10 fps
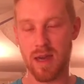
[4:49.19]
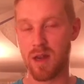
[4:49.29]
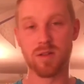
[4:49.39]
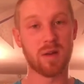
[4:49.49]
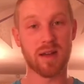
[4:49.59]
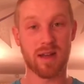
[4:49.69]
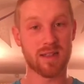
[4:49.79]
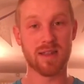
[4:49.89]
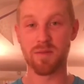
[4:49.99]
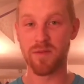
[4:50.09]
I know, like I
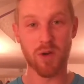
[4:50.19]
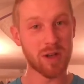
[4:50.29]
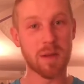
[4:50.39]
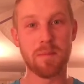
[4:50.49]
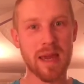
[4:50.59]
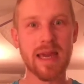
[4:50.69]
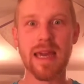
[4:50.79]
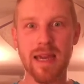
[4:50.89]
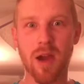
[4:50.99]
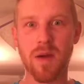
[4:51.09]
said before, it's a big
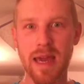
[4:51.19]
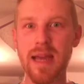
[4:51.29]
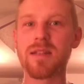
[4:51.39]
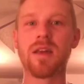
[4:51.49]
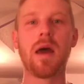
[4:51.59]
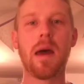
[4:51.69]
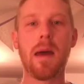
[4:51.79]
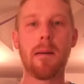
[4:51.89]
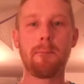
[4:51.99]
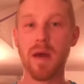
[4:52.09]
ego hit,
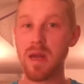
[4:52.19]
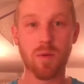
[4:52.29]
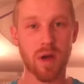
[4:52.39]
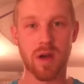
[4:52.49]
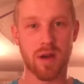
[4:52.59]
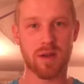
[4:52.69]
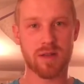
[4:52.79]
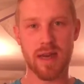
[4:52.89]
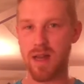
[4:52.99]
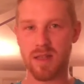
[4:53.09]
but it works,
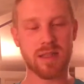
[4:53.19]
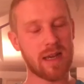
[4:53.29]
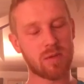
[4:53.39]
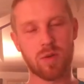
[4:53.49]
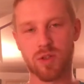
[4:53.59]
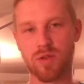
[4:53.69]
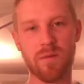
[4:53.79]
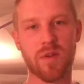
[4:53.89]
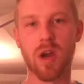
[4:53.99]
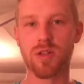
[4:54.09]
okay? Like I say, it's what
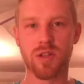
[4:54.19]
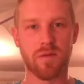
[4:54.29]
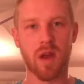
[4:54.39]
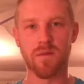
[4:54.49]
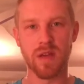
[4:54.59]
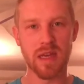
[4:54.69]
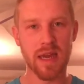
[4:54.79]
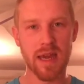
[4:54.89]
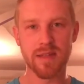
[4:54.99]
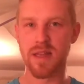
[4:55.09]
strength coaches have known for
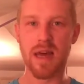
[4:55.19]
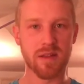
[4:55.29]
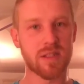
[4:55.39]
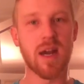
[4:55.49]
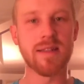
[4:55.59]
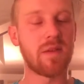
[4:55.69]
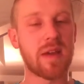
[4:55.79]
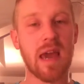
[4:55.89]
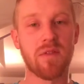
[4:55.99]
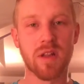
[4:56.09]
years, and now there's
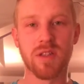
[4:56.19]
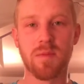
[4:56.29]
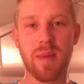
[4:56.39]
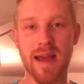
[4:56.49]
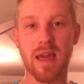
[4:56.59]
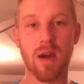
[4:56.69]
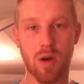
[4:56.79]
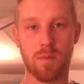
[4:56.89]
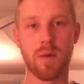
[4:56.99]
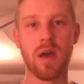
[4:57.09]
scientific evidence to back it
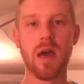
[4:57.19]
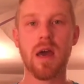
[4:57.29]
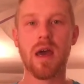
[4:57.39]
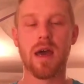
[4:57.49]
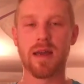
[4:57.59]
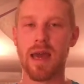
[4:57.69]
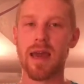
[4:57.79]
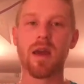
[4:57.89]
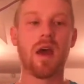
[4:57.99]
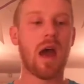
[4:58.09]
up,
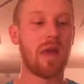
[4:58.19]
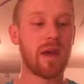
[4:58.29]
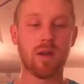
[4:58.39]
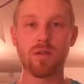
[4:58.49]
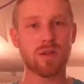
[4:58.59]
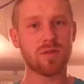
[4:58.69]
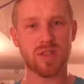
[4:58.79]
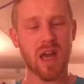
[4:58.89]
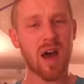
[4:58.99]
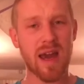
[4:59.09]
okay? And then also
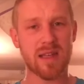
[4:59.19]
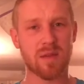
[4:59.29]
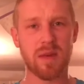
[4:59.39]
size.